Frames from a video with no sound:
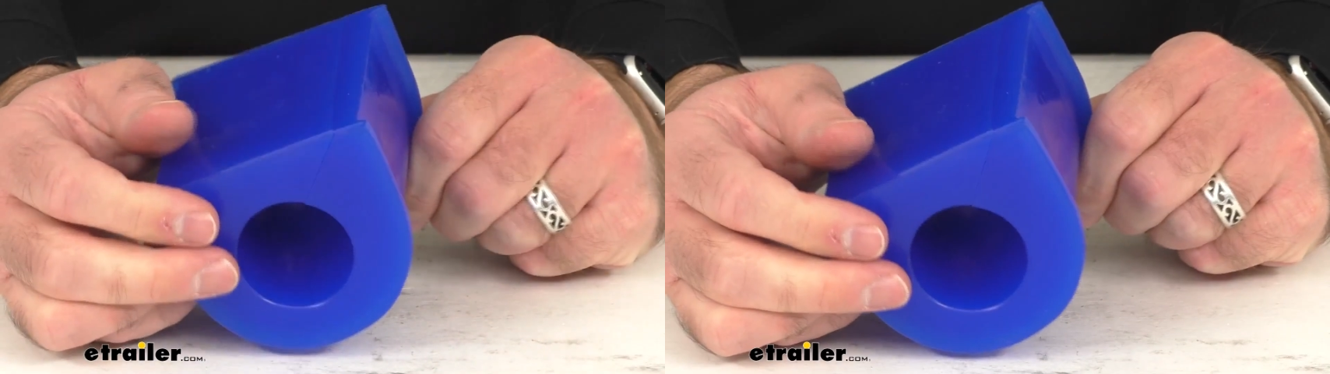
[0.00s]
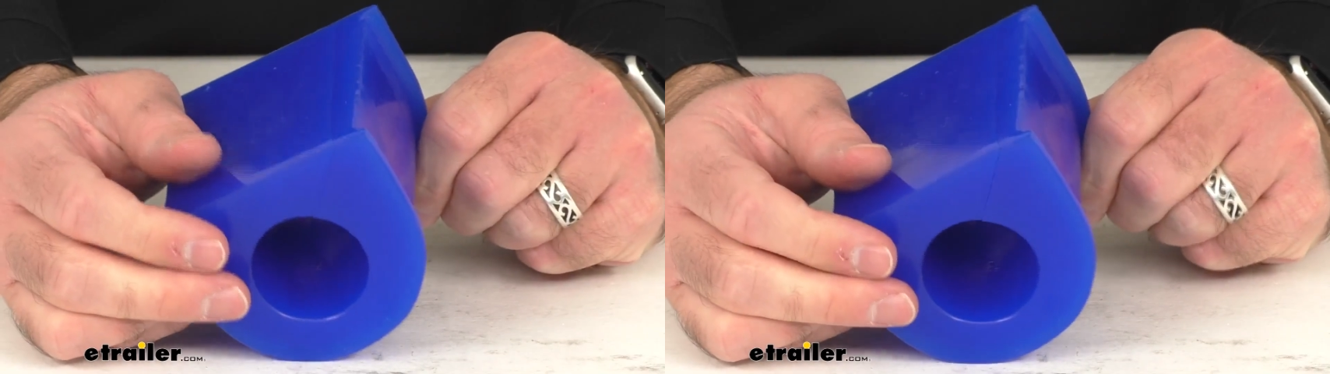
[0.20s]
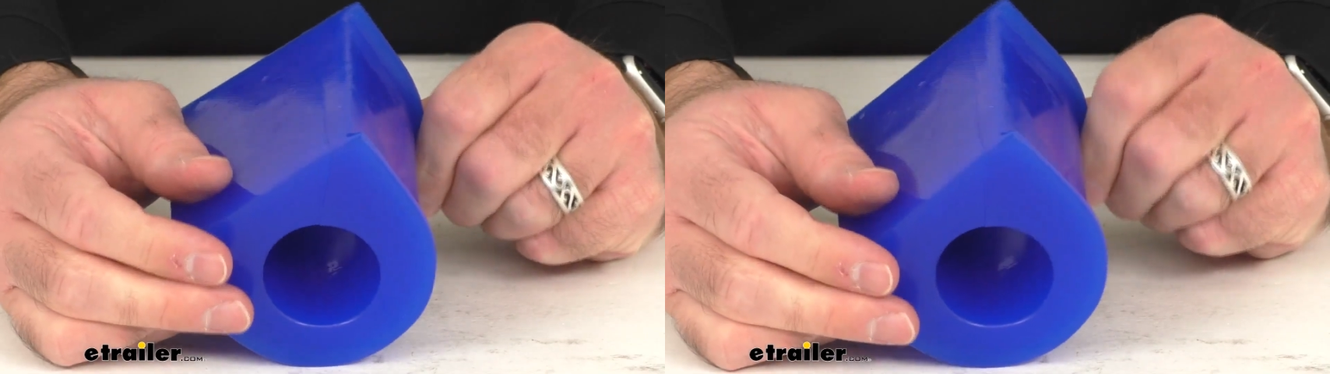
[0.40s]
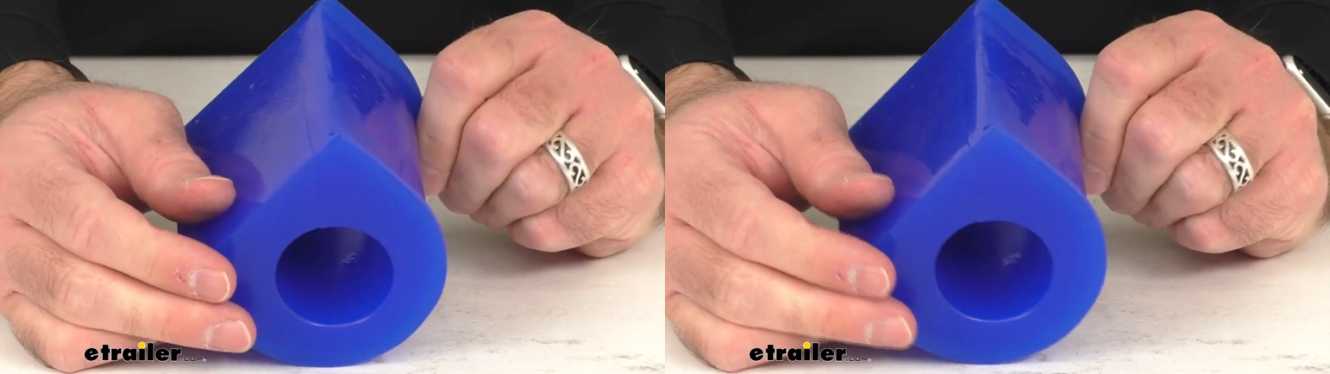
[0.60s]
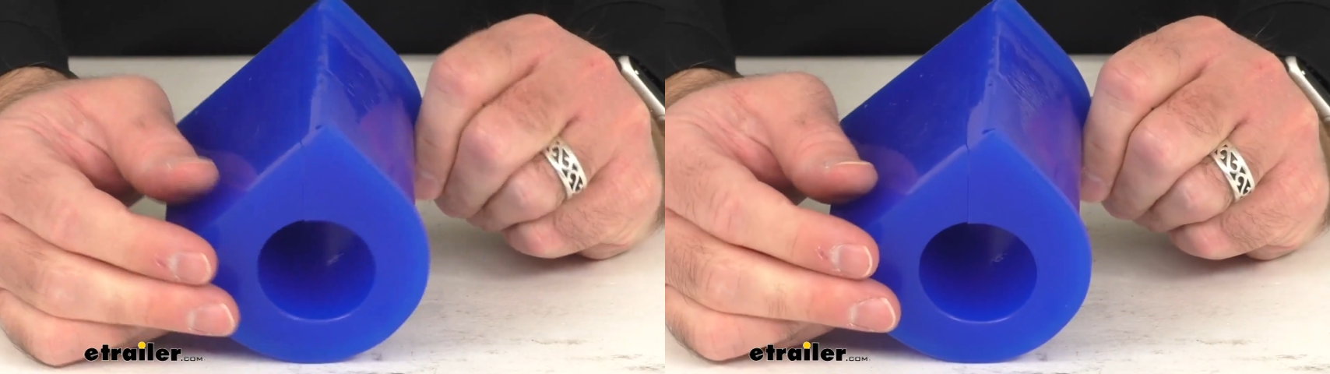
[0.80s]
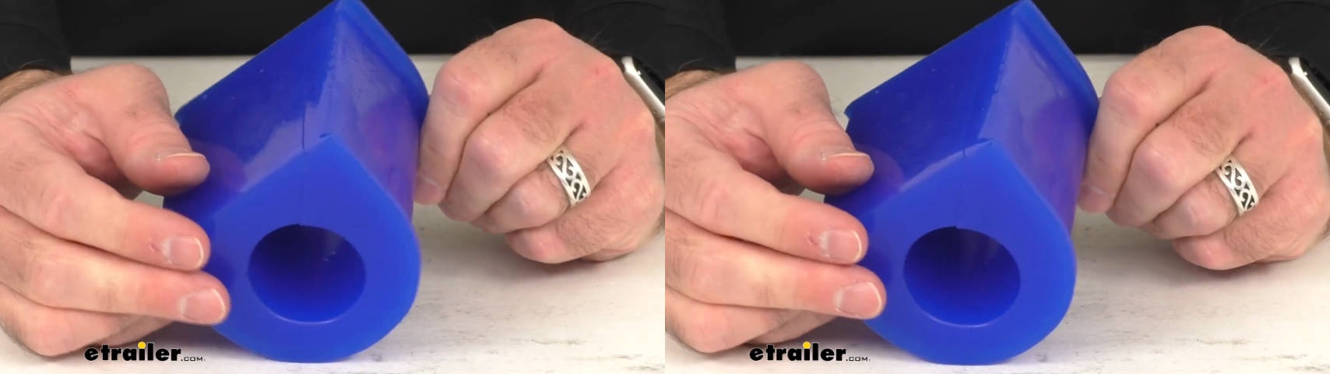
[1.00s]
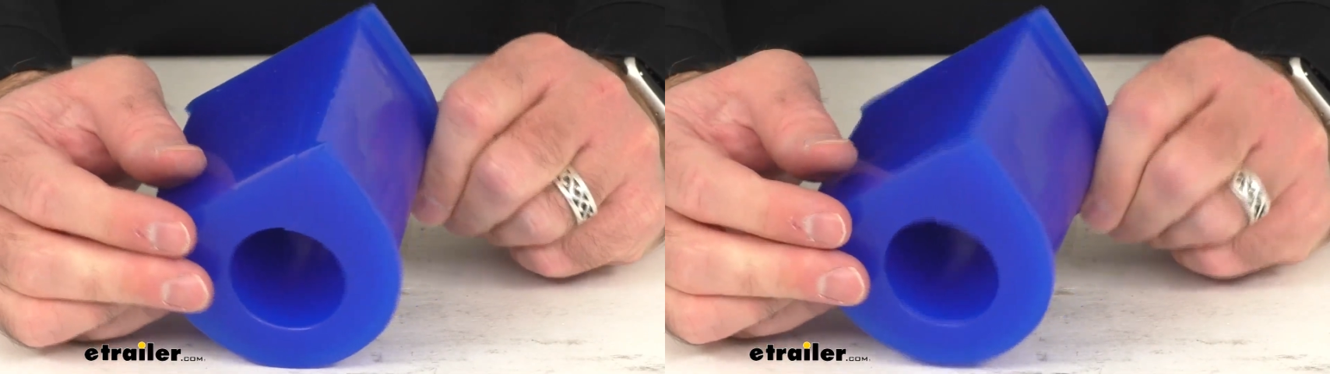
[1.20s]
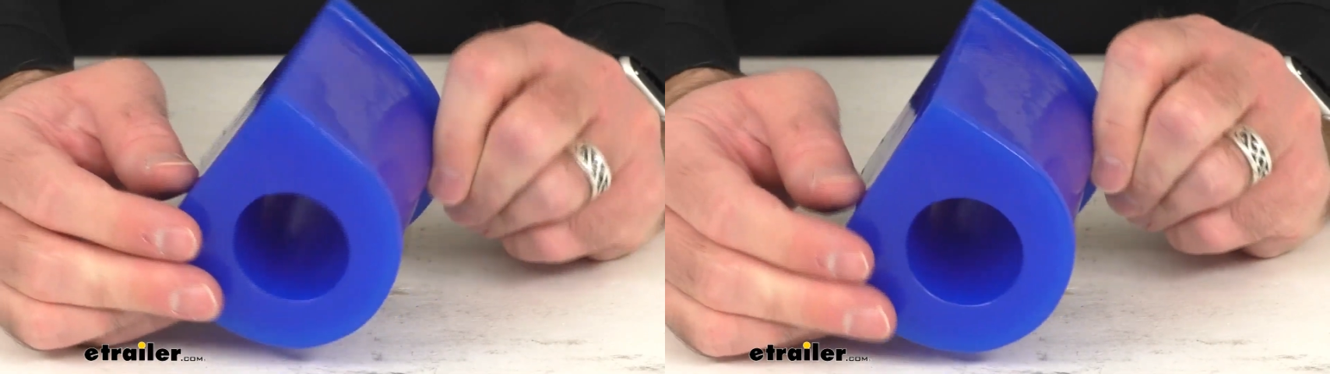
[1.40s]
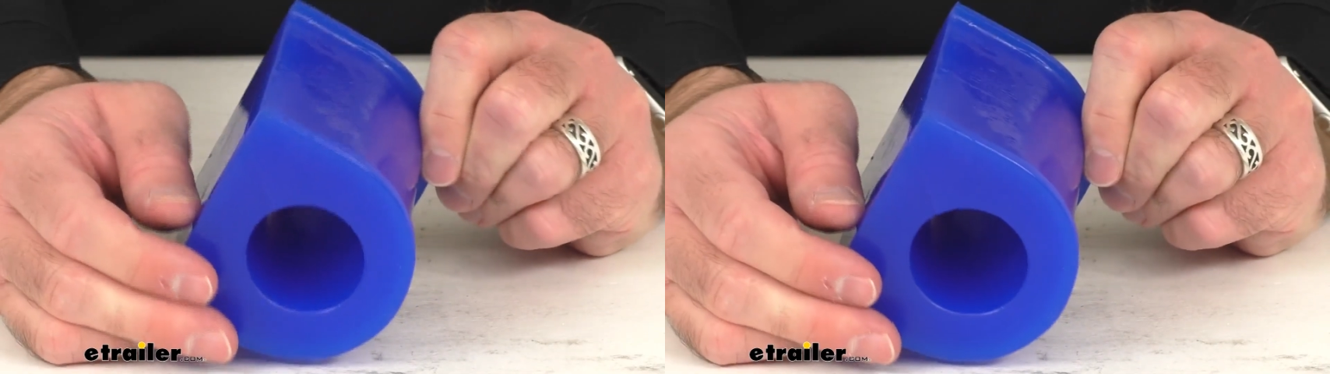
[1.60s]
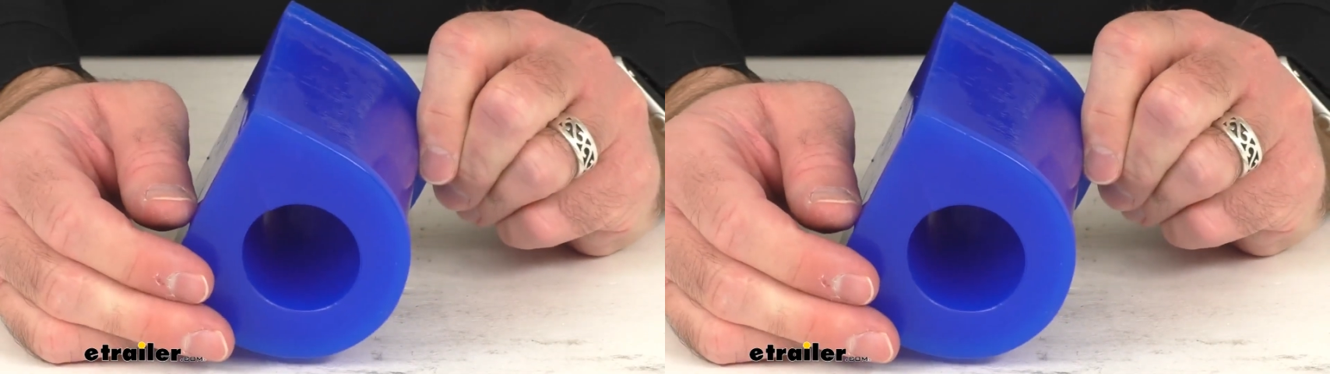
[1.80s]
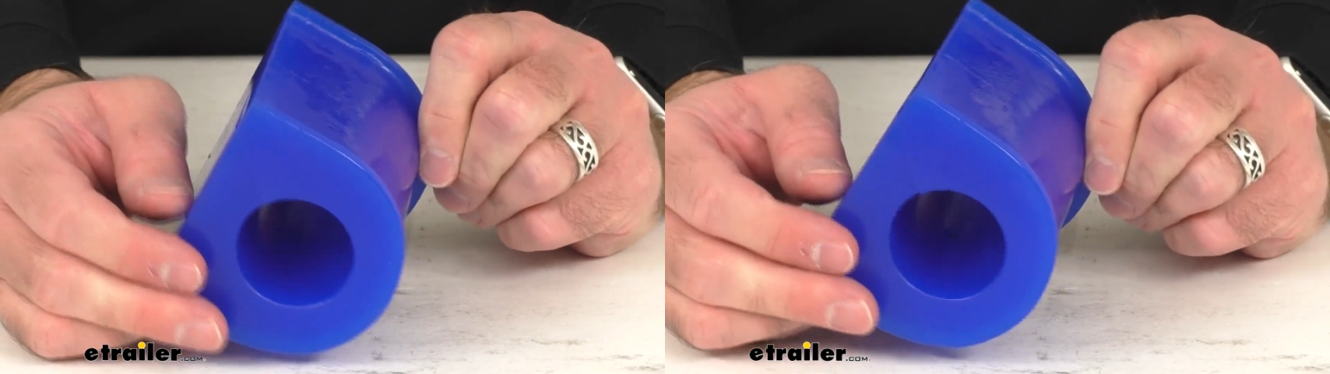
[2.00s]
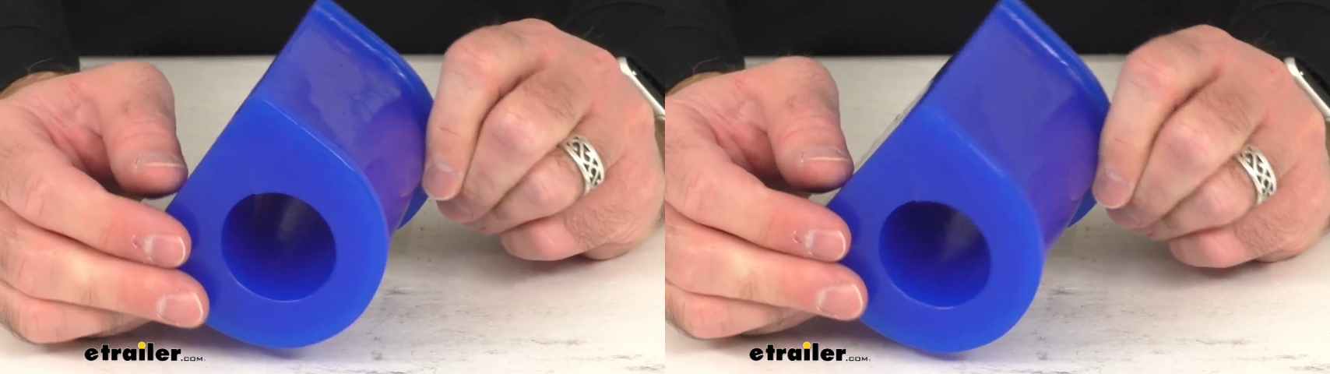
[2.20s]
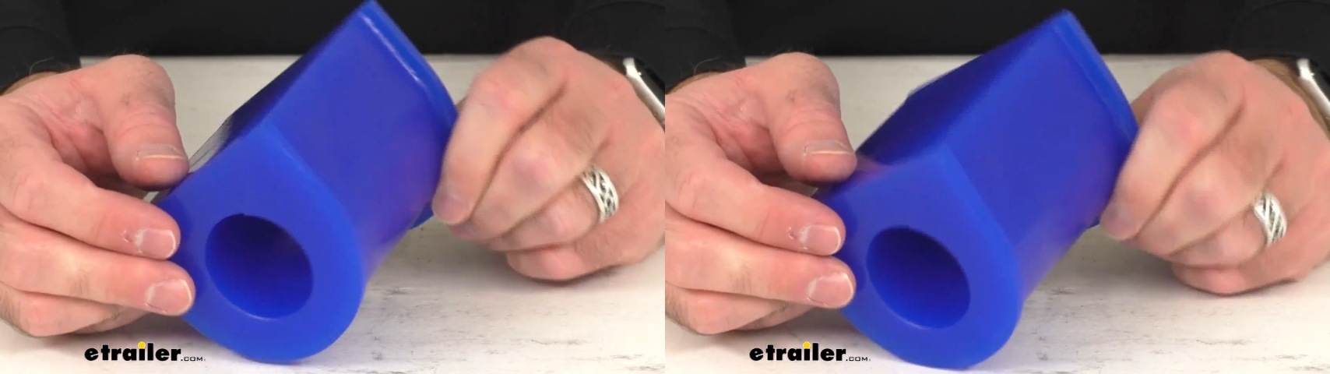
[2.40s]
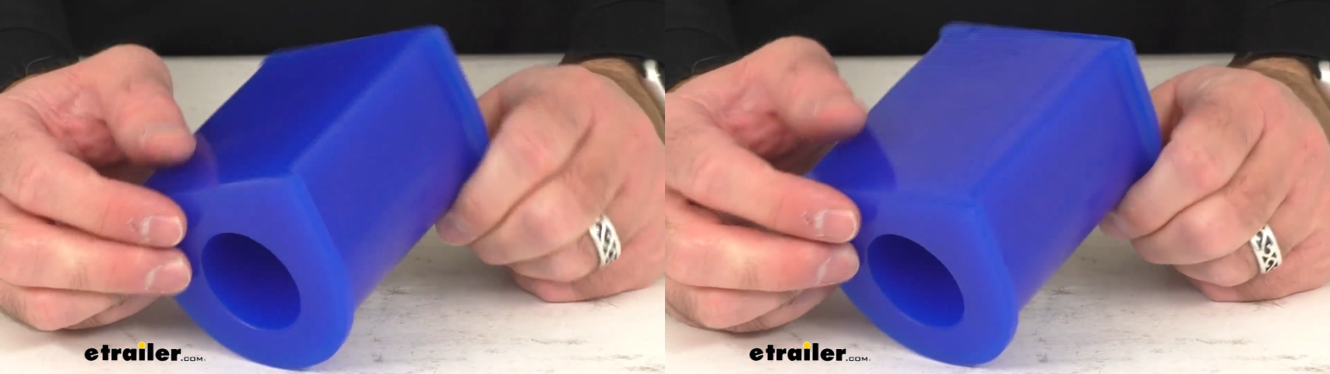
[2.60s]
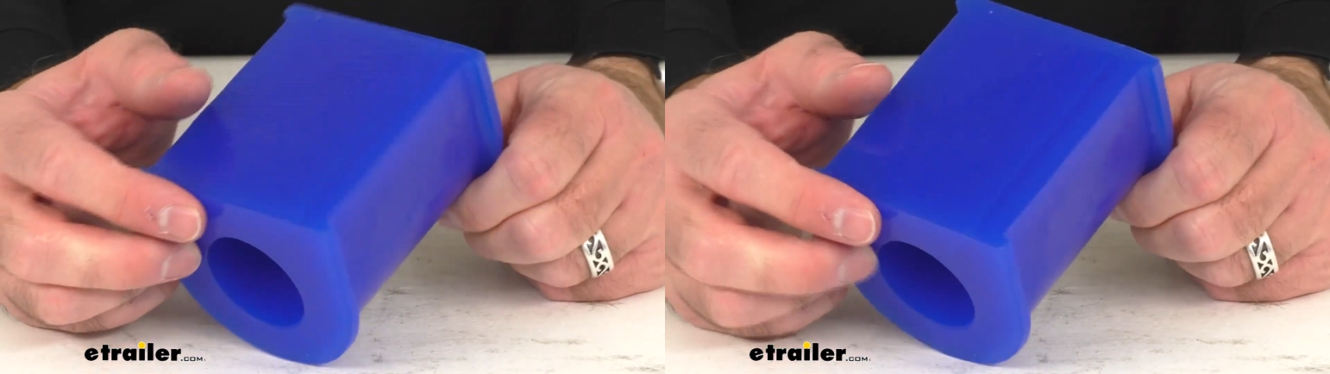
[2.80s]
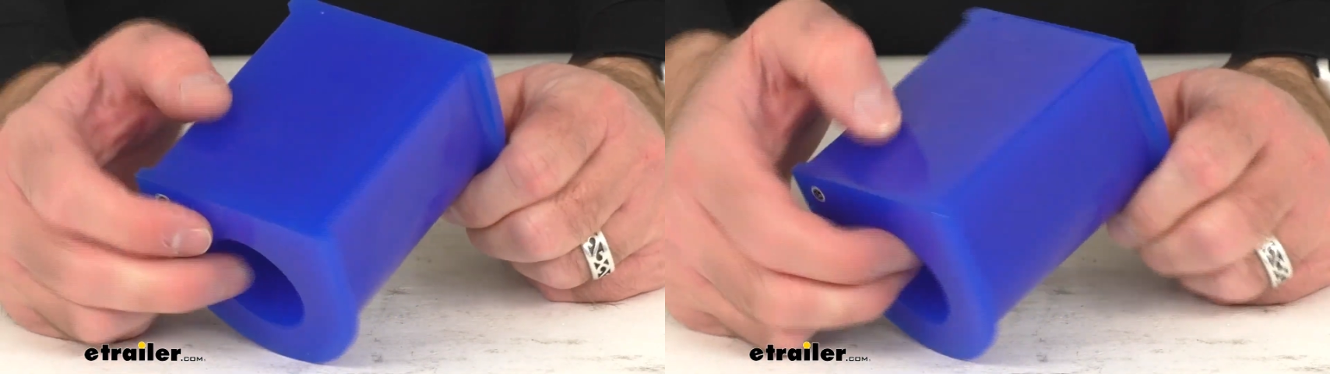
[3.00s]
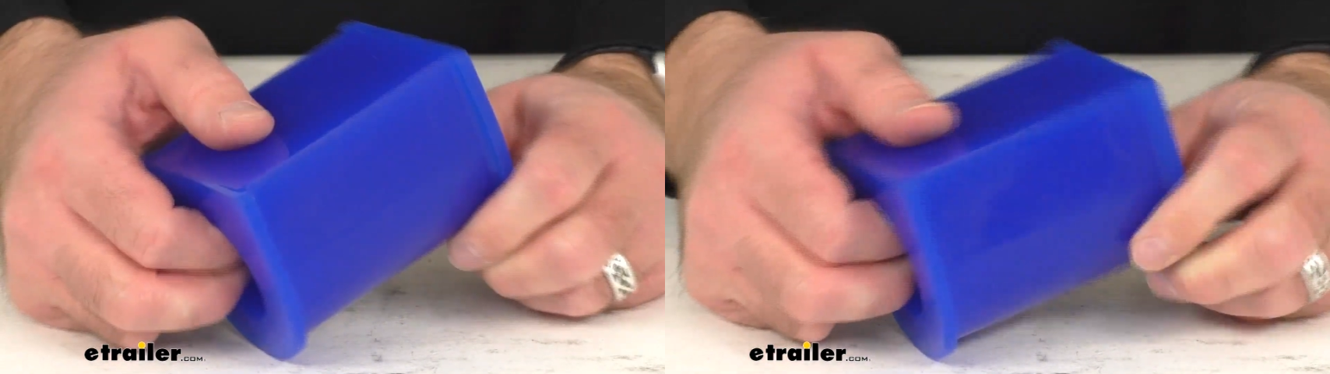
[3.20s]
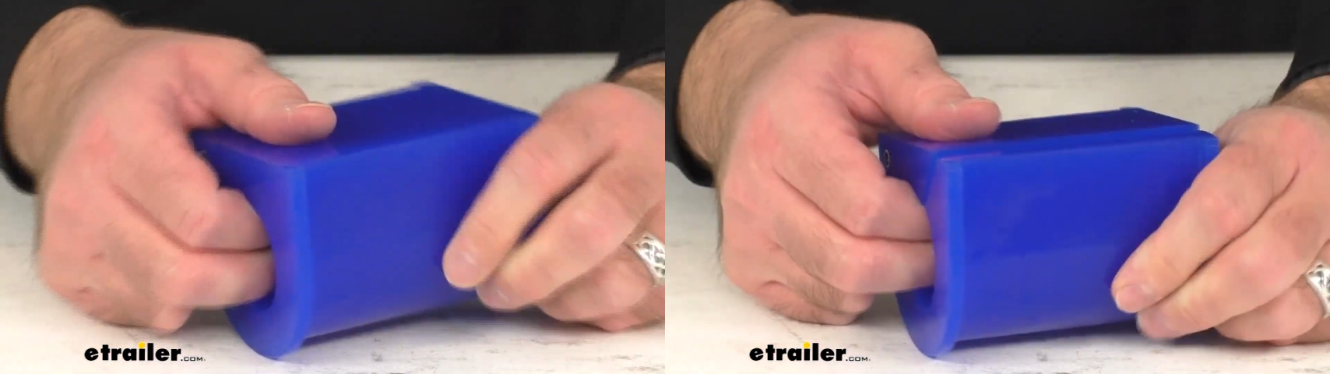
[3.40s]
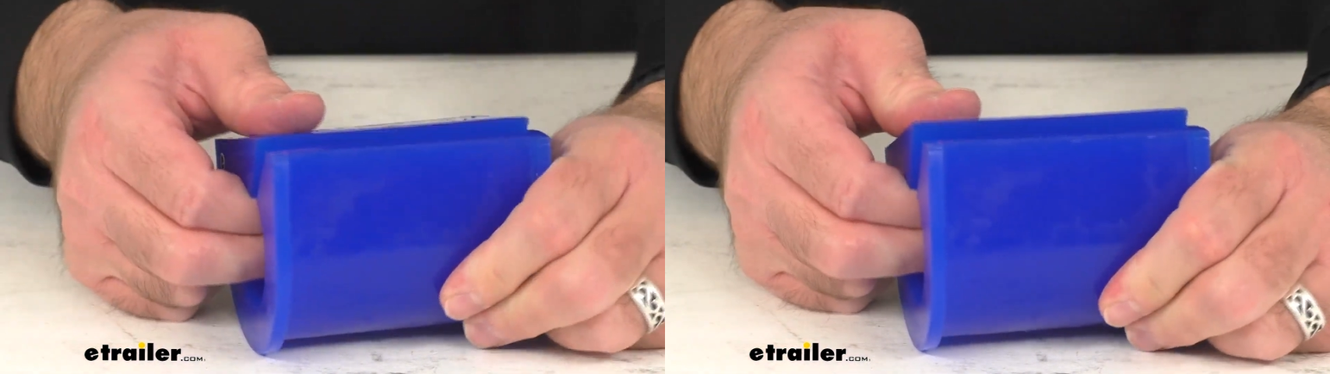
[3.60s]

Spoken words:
Nobody's mouth can be seen.